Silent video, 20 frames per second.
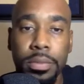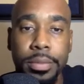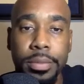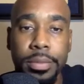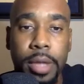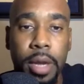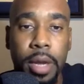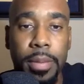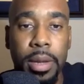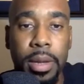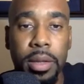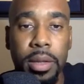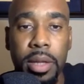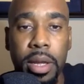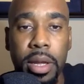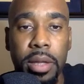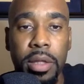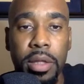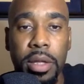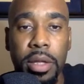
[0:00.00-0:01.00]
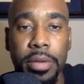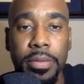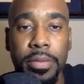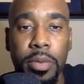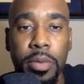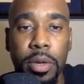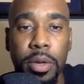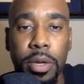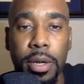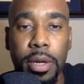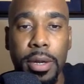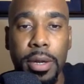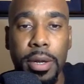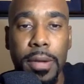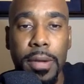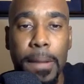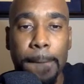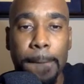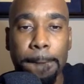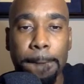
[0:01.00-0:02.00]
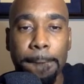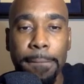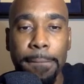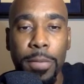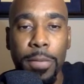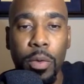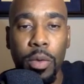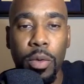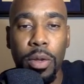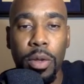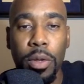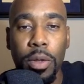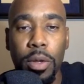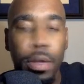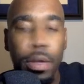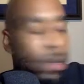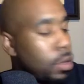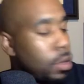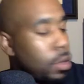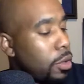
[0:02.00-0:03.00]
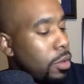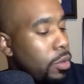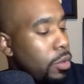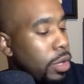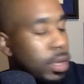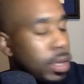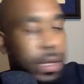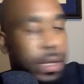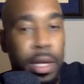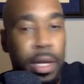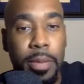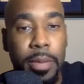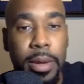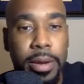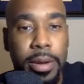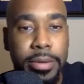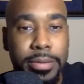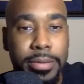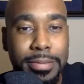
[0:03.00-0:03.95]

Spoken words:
How about that, Jay? What do you think about it?